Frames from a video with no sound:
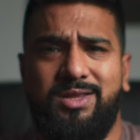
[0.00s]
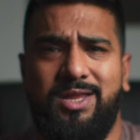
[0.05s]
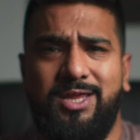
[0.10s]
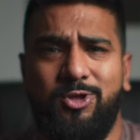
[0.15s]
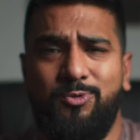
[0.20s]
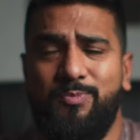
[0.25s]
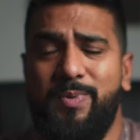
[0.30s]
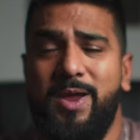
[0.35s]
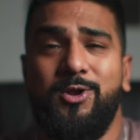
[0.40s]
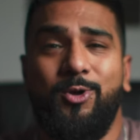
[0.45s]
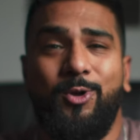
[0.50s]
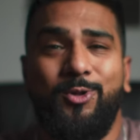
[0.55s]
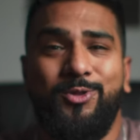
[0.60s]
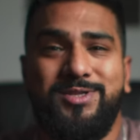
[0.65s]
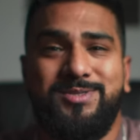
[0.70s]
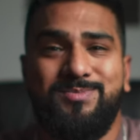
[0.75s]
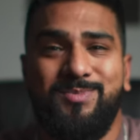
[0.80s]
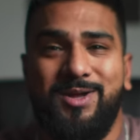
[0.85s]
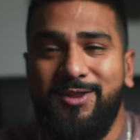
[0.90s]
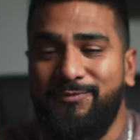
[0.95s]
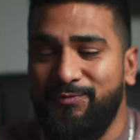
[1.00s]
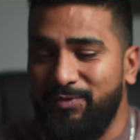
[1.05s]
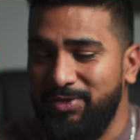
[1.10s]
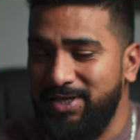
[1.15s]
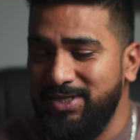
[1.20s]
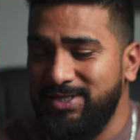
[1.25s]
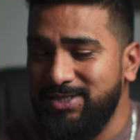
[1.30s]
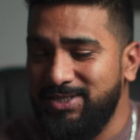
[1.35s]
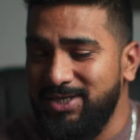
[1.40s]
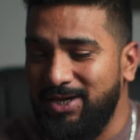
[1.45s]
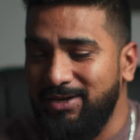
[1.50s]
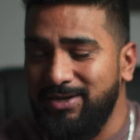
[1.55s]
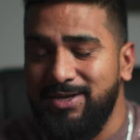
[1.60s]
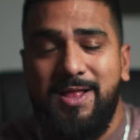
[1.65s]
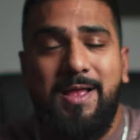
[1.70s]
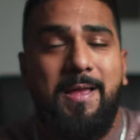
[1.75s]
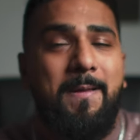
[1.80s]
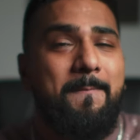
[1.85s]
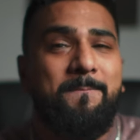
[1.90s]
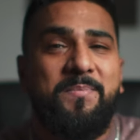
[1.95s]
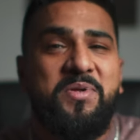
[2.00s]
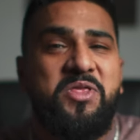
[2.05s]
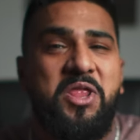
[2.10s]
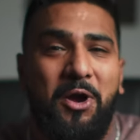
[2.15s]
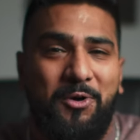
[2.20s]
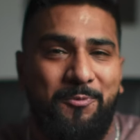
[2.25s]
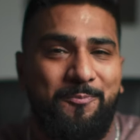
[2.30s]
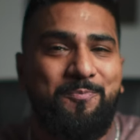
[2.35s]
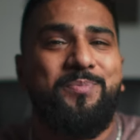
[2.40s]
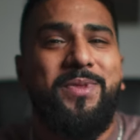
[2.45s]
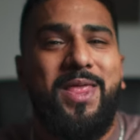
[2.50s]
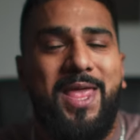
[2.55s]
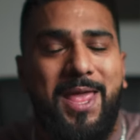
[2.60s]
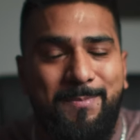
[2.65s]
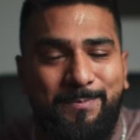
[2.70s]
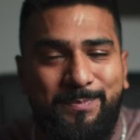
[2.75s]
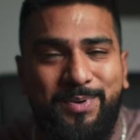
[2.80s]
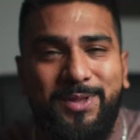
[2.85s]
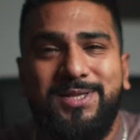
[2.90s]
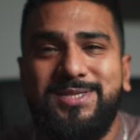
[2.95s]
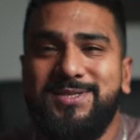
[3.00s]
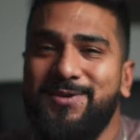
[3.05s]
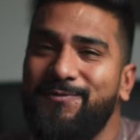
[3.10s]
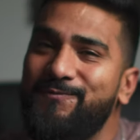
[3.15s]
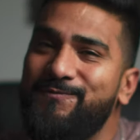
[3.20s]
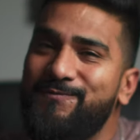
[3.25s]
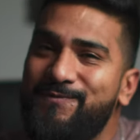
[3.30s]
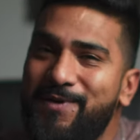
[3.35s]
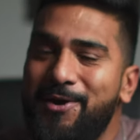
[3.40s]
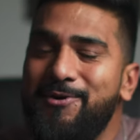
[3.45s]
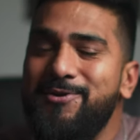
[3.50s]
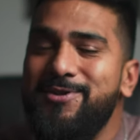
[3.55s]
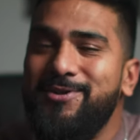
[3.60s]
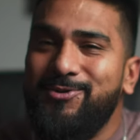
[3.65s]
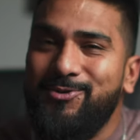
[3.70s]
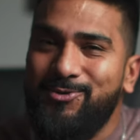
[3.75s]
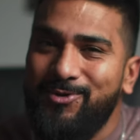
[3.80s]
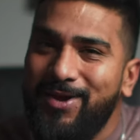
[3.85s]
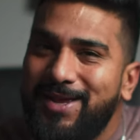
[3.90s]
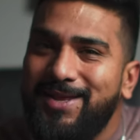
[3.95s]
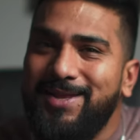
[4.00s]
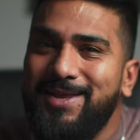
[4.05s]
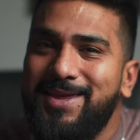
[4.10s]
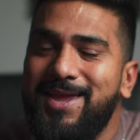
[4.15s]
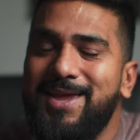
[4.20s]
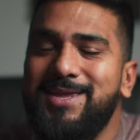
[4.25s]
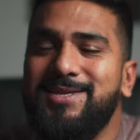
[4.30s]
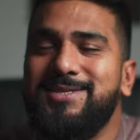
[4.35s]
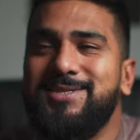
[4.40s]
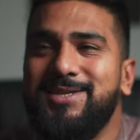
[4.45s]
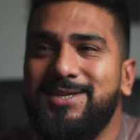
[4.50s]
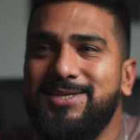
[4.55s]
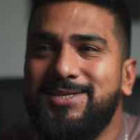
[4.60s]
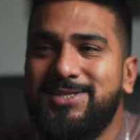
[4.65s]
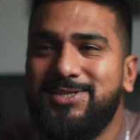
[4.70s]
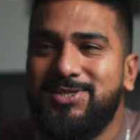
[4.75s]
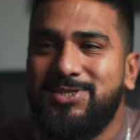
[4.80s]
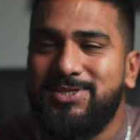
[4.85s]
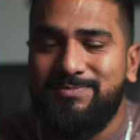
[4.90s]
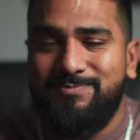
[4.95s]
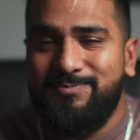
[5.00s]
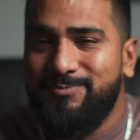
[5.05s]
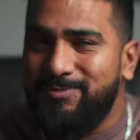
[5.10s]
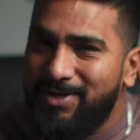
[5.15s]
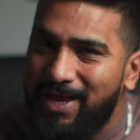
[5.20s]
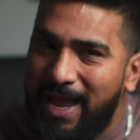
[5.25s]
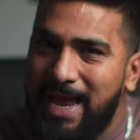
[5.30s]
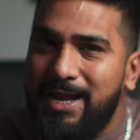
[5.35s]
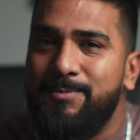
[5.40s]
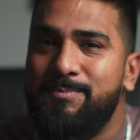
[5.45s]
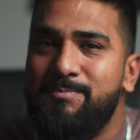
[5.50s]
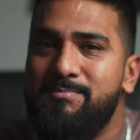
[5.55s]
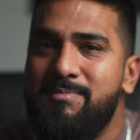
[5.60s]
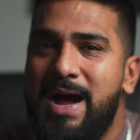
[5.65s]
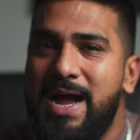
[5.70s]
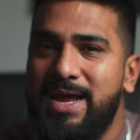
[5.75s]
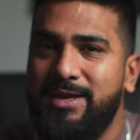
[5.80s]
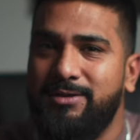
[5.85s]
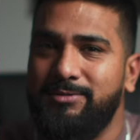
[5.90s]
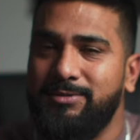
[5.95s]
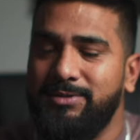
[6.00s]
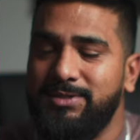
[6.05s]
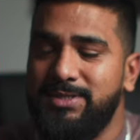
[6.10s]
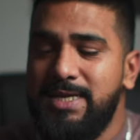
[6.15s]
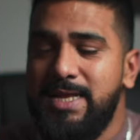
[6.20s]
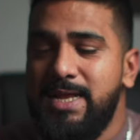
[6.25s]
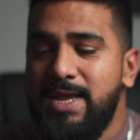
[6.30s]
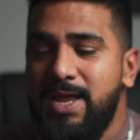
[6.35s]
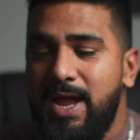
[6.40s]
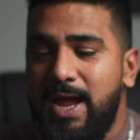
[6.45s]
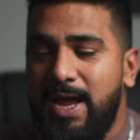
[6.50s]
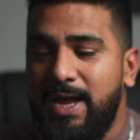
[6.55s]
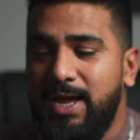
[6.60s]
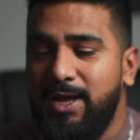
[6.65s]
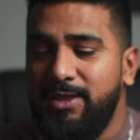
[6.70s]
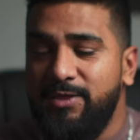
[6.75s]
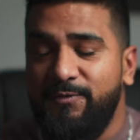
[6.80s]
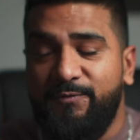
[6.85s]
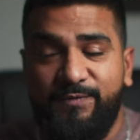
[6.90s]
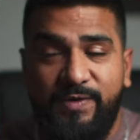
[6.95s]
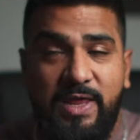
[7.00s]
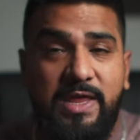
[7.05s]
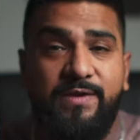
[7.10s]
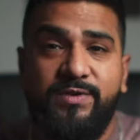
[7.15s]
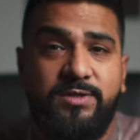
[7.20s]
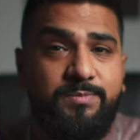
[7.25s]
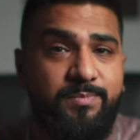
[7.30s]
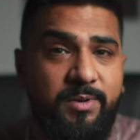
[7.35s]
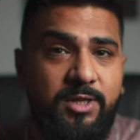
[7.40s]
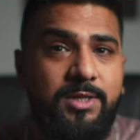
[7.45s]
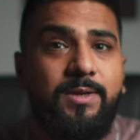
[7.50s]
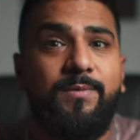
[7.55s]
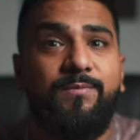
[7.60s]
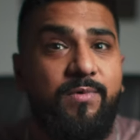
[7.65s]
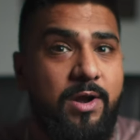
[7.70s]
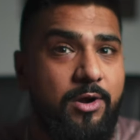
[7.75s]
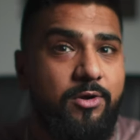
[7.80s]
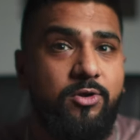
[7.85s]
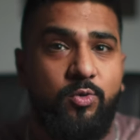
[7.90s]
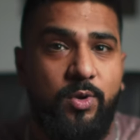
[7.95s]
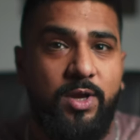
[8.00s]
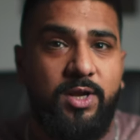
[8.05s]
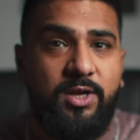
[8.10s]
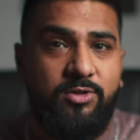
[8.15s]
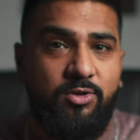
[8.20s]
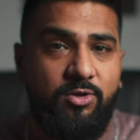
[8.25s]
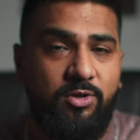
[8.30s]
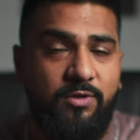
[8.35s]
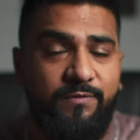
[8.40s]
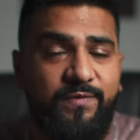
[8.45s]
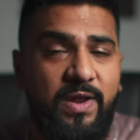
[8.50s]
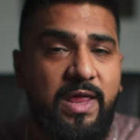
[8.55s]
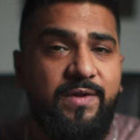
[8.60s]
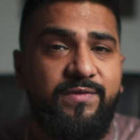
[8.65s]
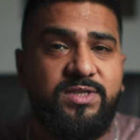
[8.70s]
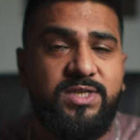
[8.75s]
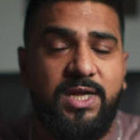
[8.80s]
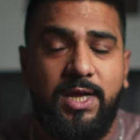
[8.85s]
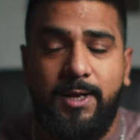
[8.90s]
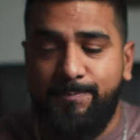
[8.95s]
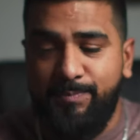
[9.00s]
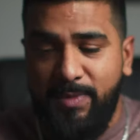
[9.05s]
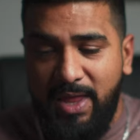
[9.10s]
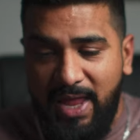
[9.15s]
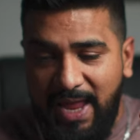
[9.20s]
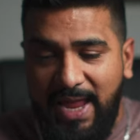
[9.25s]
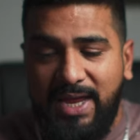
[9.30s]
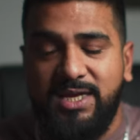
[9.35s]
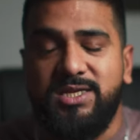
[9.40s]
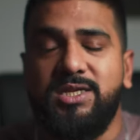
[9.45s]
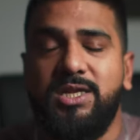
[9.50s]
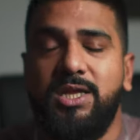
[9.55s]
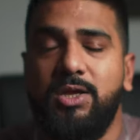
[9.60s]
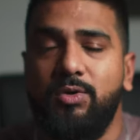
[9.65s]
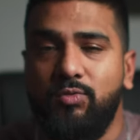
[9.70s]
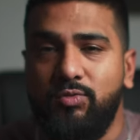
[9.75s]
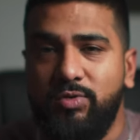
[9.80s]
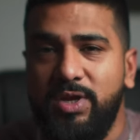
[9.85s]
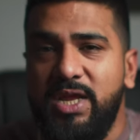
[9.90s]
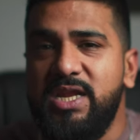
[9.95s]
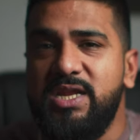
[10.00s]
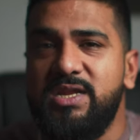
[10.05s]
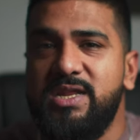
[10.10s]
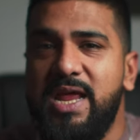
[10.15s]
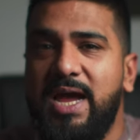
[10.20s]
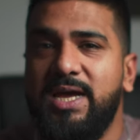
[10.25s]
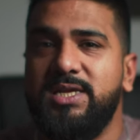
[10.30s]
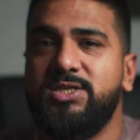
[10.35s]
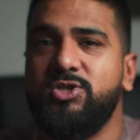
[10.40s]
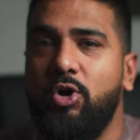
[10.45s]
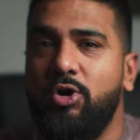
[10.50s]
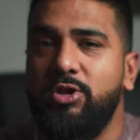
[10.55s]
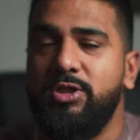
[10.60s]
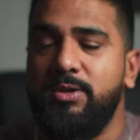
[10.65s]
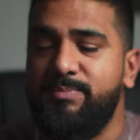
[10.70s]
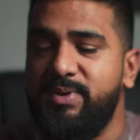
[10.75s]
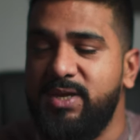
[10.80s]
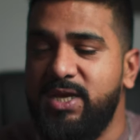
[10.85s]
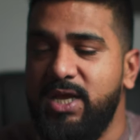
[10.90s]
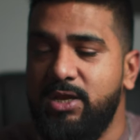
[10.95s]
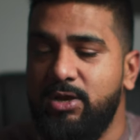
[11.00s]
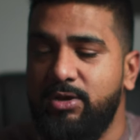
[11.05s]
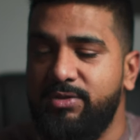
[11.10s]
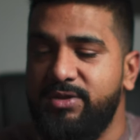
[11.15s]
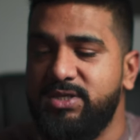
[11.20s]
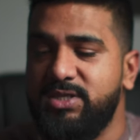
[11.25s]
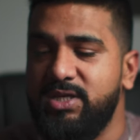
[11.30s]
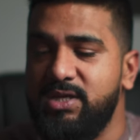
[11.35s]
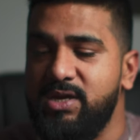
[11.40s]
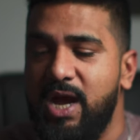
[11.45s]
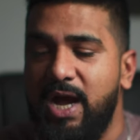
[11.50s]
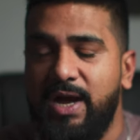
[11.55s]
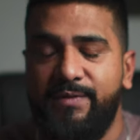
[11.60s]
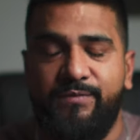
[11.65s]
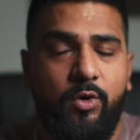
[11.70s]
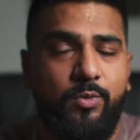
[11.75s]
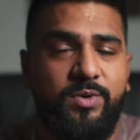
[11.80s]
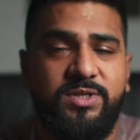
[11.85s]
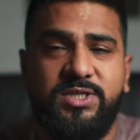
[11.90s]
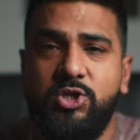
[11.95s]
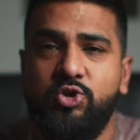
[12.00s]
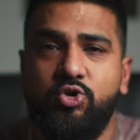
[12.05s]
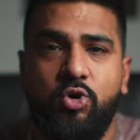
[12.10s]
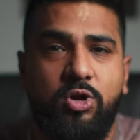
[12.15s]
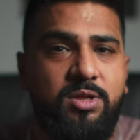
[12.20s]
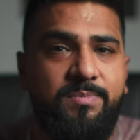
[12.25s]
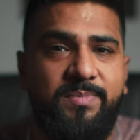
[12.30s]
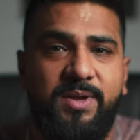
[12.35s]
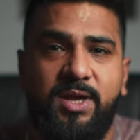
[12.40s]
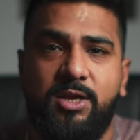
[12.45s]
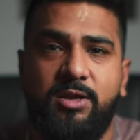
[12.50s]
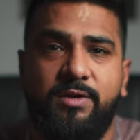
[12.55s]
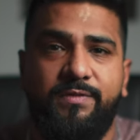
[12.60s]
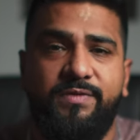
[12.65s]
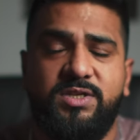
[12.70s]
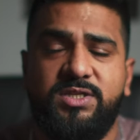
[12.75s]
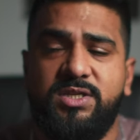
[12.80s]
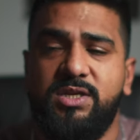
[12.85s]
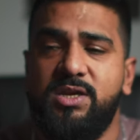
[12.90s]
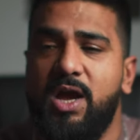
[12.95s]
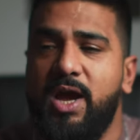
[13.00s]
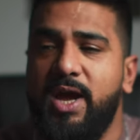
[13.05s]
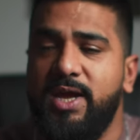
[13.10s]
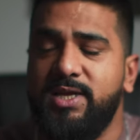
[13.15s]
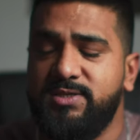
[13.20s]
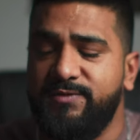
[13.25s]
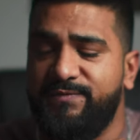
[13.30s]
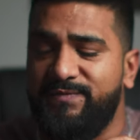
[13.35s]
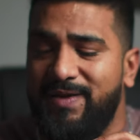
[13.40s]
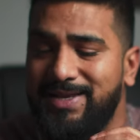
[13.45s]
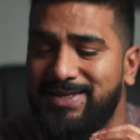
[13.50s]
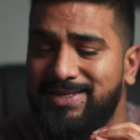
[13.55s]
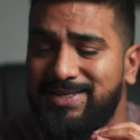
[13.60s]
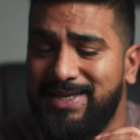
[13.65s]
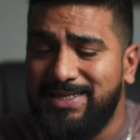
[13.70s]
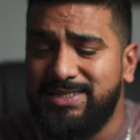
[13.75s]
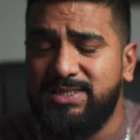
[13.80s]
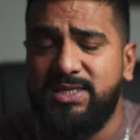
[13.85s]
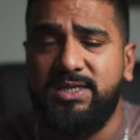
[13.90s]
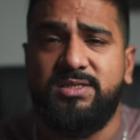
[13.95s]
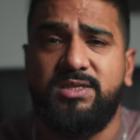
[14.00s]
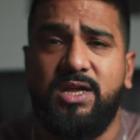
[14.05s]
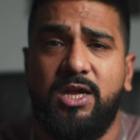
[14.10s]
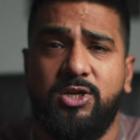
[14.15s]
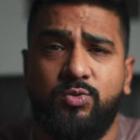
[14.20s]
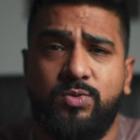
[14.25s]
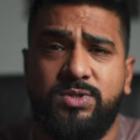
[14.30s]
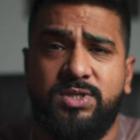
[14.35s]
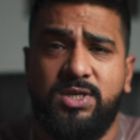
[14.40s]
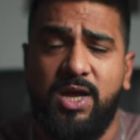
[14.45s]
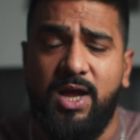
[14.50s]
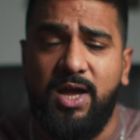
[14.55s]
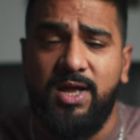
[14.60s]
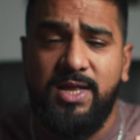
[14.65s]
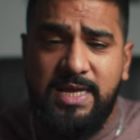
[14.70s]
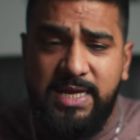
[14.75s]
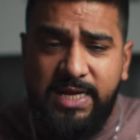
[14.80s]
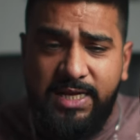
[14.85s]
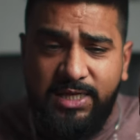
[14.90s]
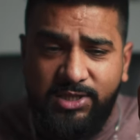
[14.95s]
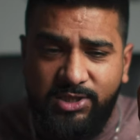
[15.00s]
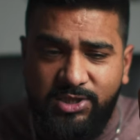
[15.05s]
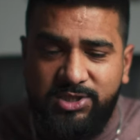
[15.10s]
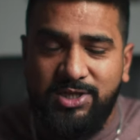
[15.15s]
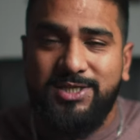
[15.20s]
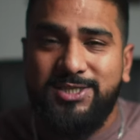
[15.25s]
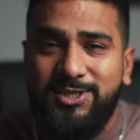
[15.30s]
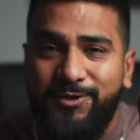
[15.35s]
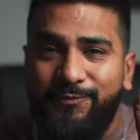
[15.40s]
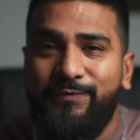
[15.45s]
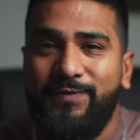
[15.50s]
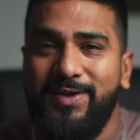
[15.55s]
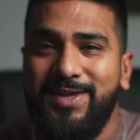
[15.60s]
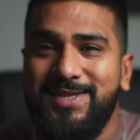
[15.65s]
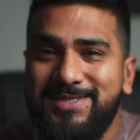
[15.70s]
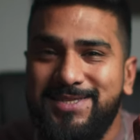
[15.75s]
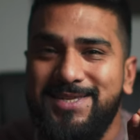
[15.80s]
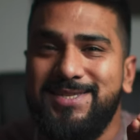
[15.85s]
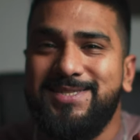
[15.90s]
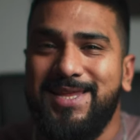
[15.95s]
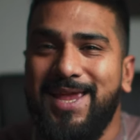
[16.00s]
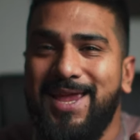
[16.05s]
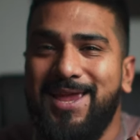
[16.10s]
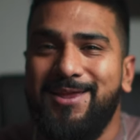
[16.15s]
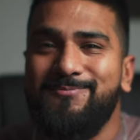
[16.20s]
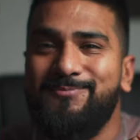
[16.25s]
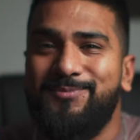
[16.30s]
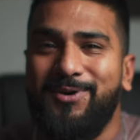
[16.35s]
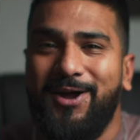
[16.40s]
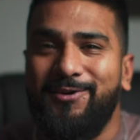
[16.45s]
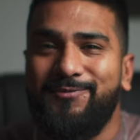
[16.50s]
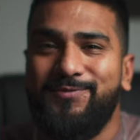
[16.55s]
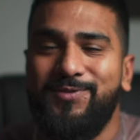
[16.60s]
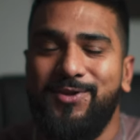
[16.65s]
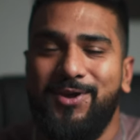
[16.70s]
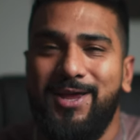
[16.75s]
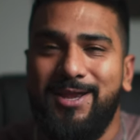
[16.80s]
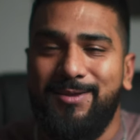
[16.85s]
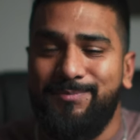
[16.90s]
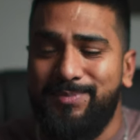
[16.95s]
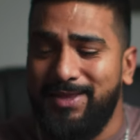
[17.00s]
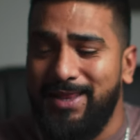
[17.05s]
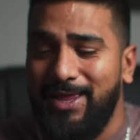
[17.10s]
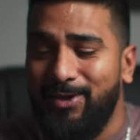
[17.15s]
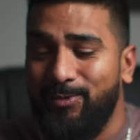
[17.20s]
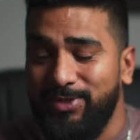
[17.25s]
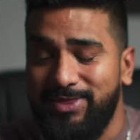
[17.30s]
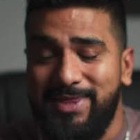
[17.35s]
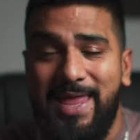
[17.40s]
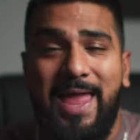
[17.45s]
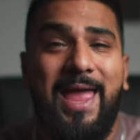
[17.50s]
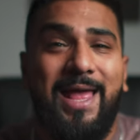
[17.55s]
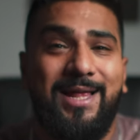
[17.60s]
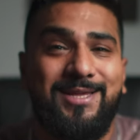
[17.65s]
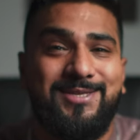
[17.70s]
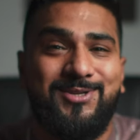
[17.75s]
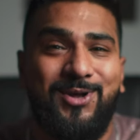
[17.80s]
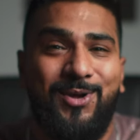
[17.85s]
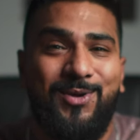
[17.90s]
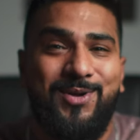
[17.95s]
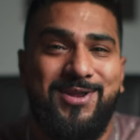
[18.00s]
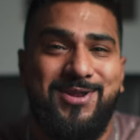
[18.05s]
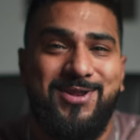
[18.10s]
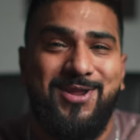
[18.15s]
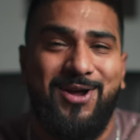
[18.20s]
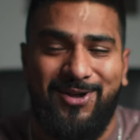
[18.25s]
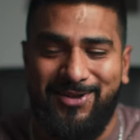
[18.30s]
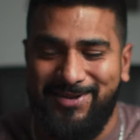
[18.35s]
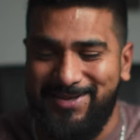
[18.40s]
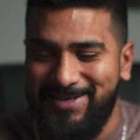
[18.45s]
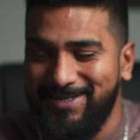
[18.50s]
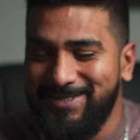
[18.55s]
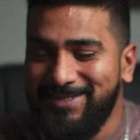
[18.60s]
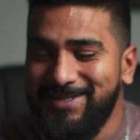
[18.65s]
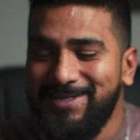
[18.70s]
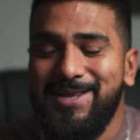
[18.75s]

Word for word: Like you paid all this money for this junk. But no, it builds up very quickly. It's just kind of mild. Uh, the flavors build up very quickly though. The flavors are actually really nice on the beginning of this cigar. I've always enjoyed the beginning of this cigar. It's a fantastic start to a cigar. Just the first and second puff, you're going to be like, what the hell's going on?